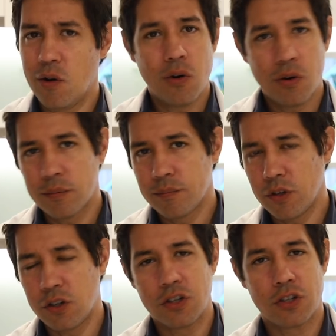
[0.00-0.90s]
Or
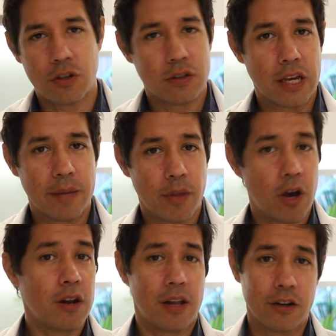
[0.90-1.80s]
you can just use their
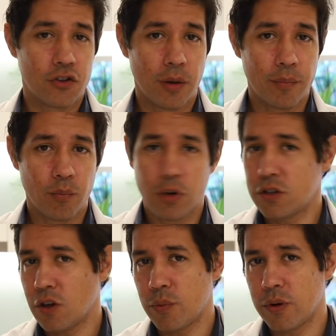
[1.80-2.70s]
online shop, which
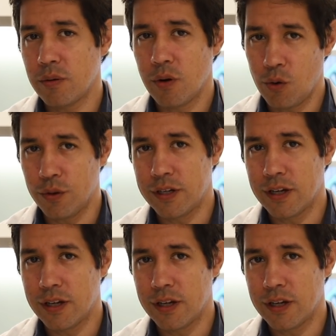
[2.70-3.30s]
is open all the